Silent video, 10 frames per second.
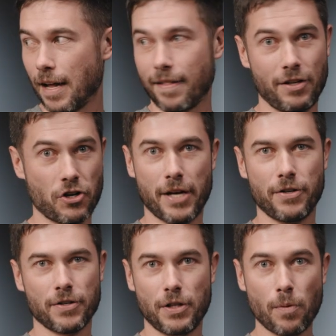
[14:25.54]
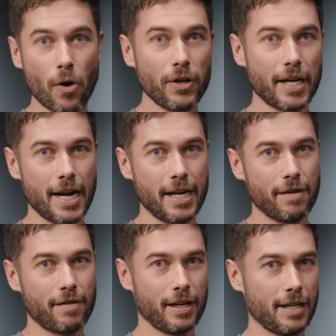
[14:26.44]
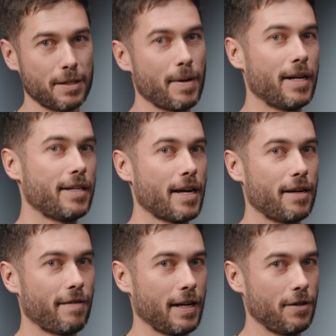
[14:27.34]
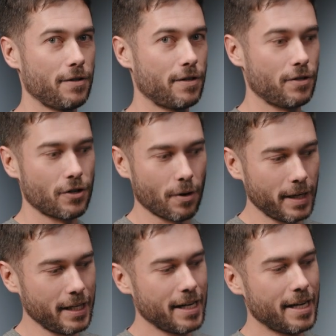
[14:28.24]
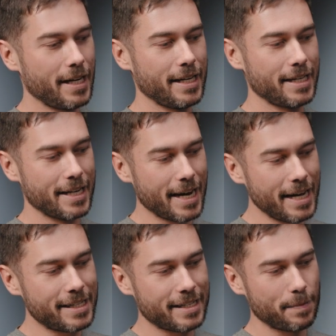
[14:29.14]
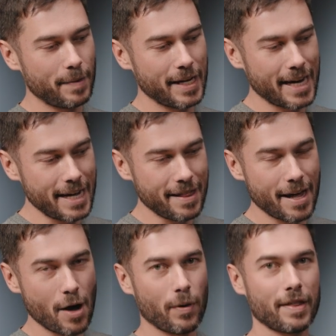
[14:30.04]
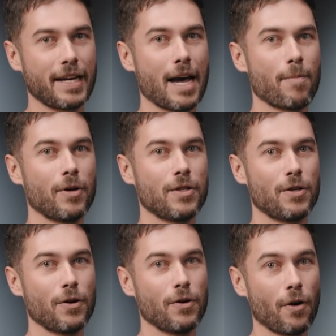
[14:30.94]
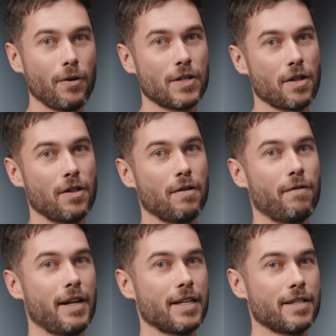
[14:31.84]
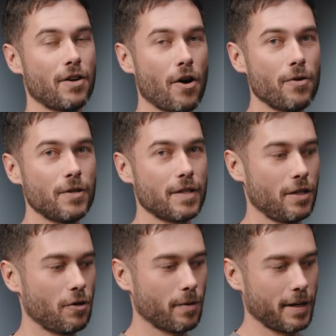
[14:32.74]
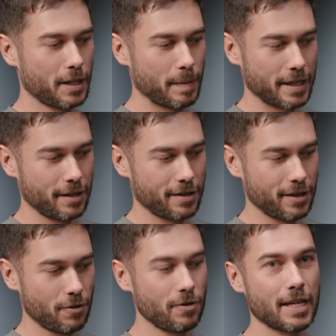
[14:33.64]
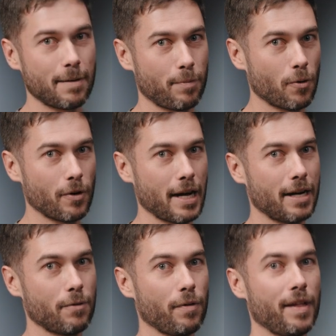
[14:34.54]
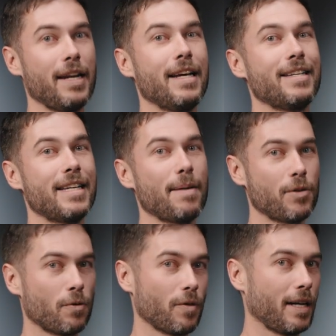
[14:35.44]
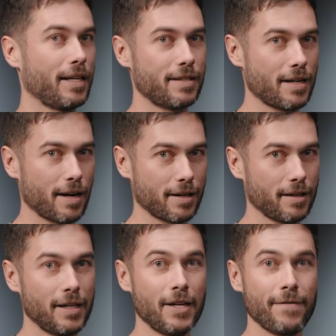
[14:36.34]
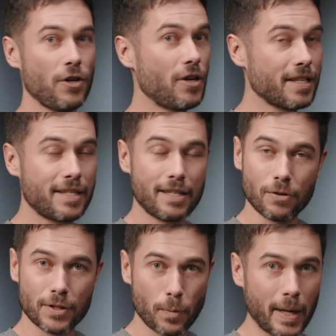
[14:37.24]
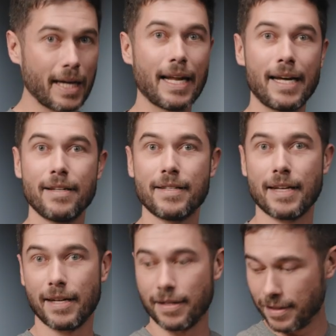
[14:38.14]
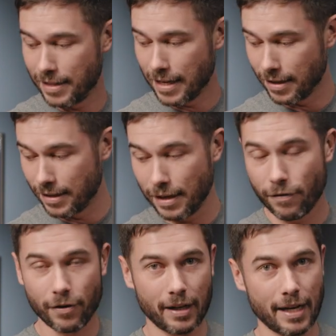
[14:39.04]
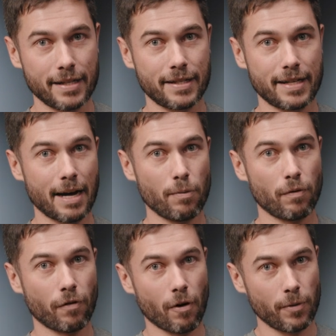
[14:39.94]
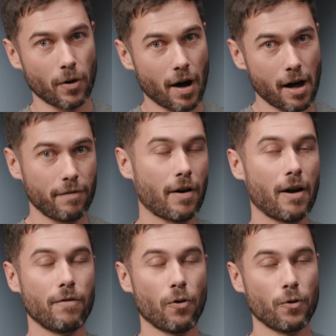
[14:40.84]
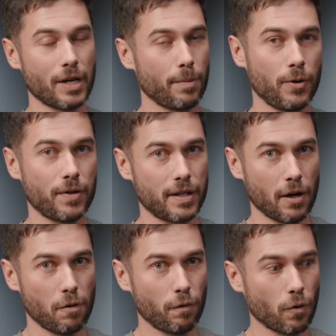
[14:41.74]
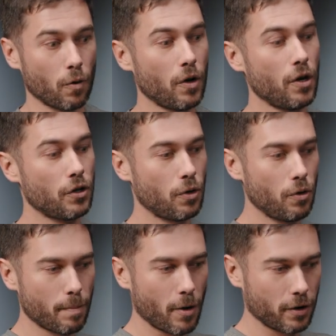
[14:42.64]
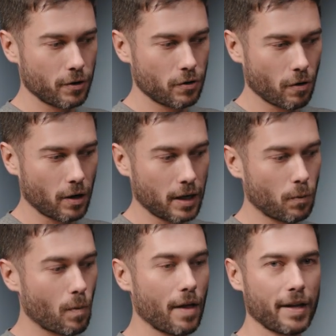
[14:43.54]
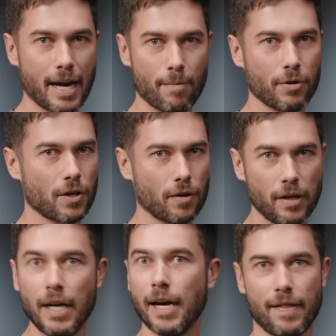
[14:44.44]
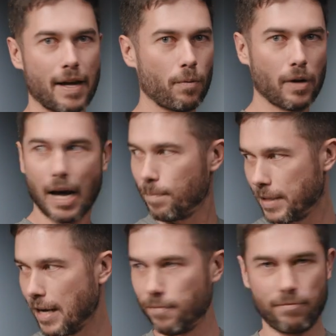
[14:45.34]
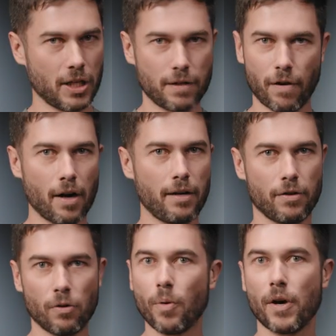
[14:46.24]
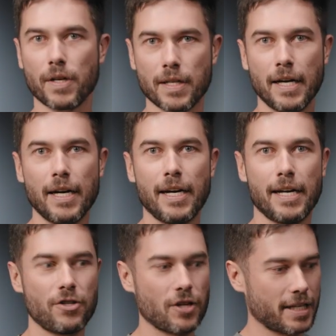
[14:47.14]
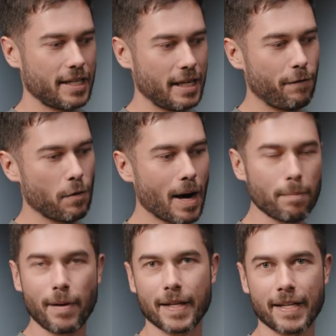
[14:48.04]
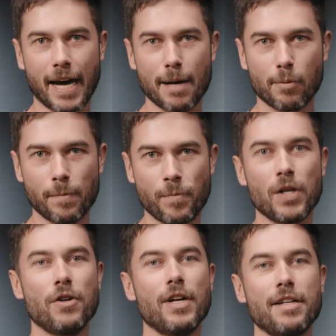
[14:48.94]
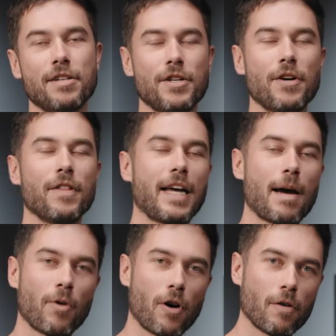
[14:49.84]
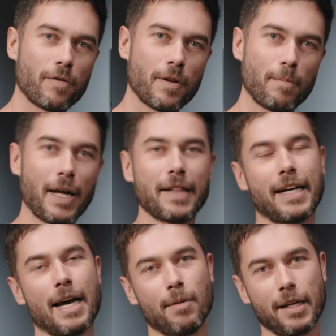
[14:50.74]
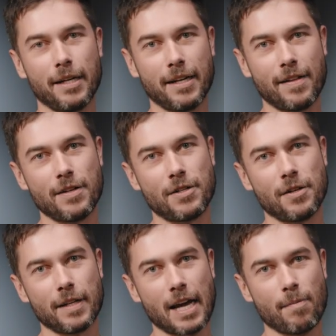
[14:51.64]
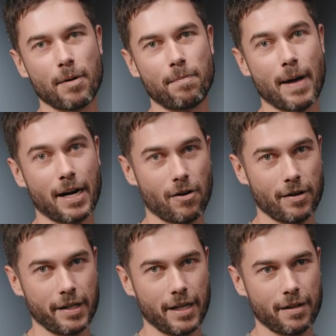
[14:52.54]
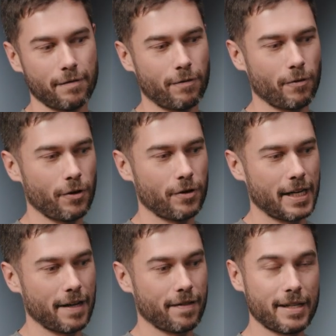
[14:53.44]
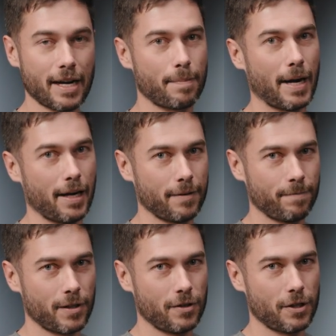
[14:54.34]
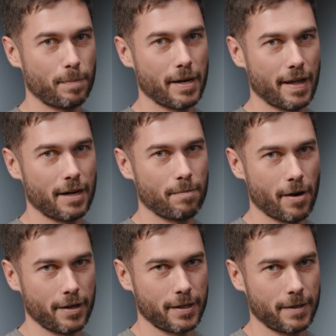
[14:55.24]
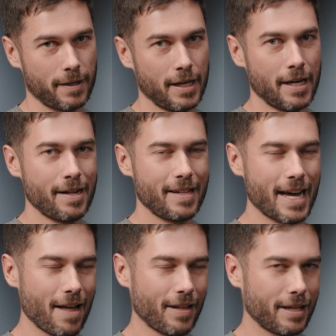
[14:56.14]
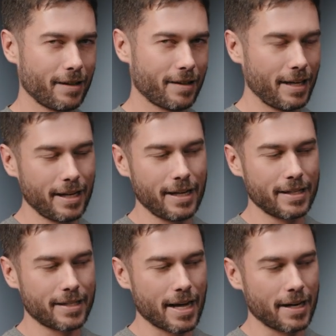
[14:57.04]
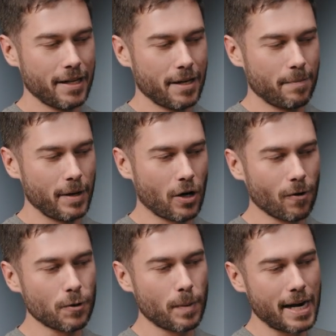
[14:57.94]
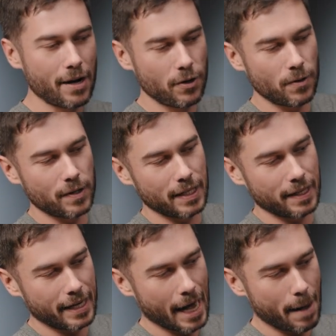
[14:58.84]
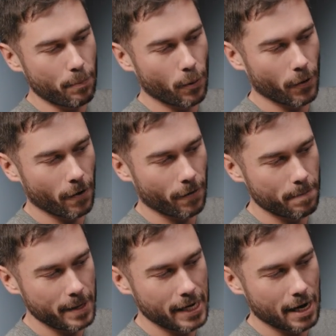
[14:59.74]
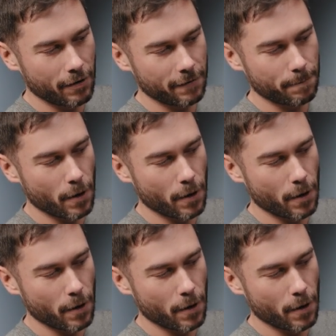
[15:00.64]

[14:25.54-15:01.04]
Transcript: nothing changes. You won't get any of the lens metadata values showing. It needs to be in there when the camera is turned on so that the Venice knows that you're expecting to use that port and it will then accept all the lens data. You can still swing a lens and send a different lens table from your Hi-5 or WCU4 to the motor controller while the camera's on, and that will update just fine. It all works. It's just that if you unplug the cable, you need to turn the camera off, plug the cable in, and then turn the camera back on again for you to get the data back. So just bear that in mind. The other little thing is that because we're now using the cam port on the mini RF